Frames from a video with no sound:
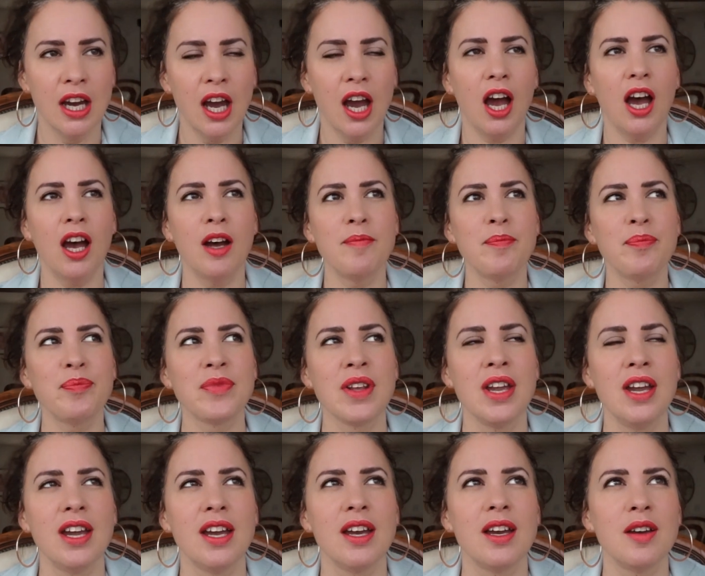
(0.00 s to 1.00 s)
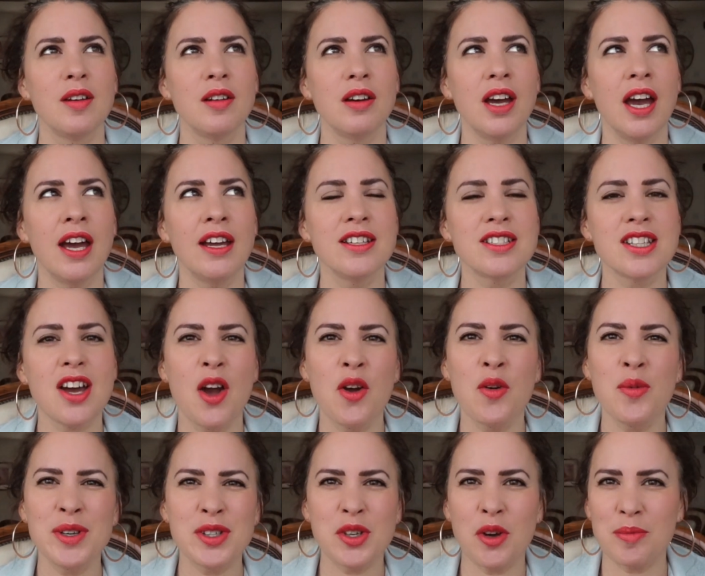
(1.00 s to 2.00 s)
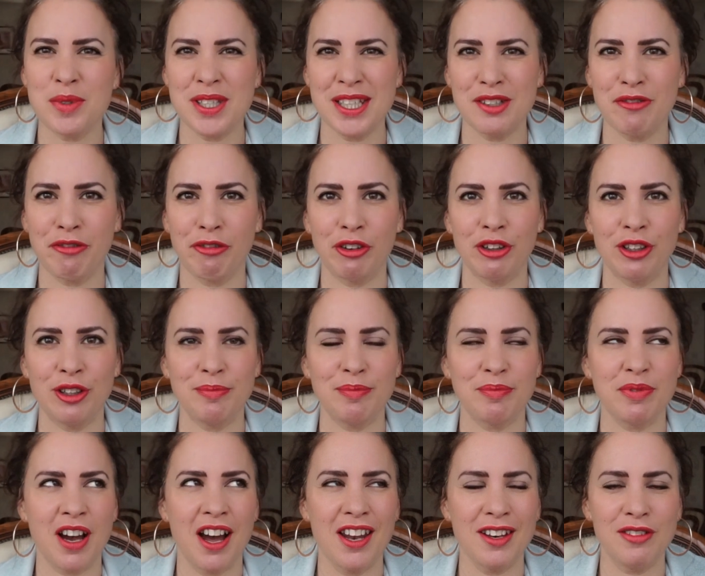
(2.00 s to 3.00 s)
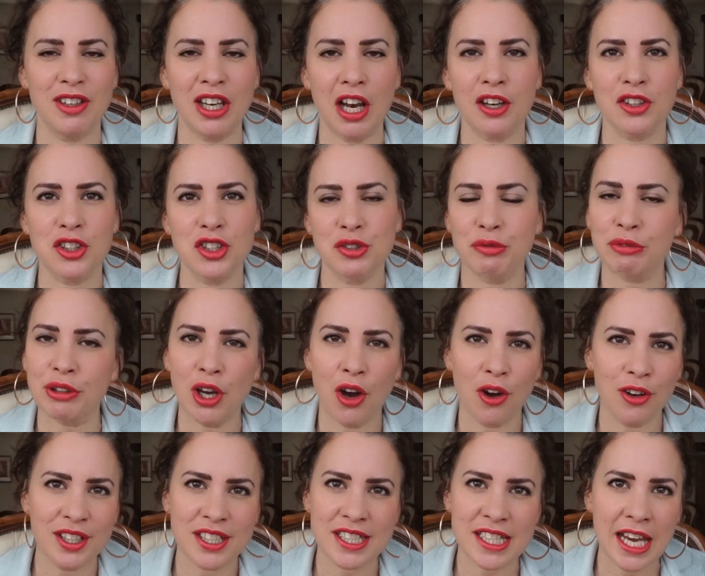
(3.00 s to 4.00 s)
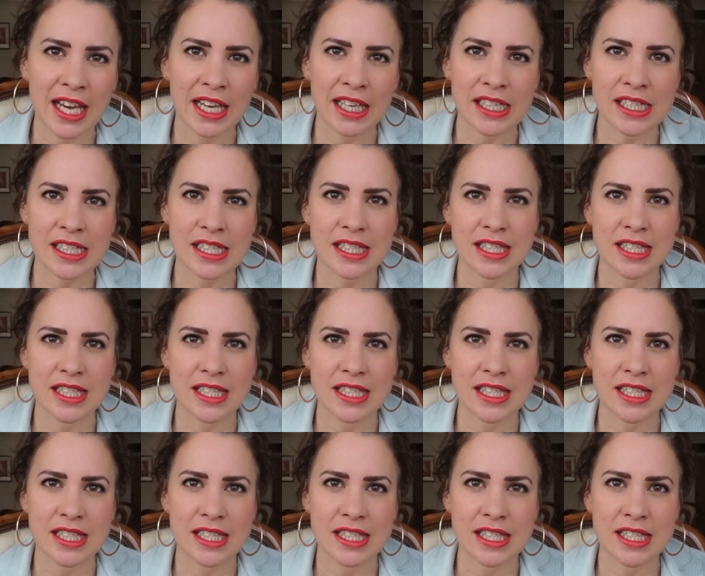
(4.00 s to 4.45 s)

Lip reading: And I always opted for kind of luxury holidays.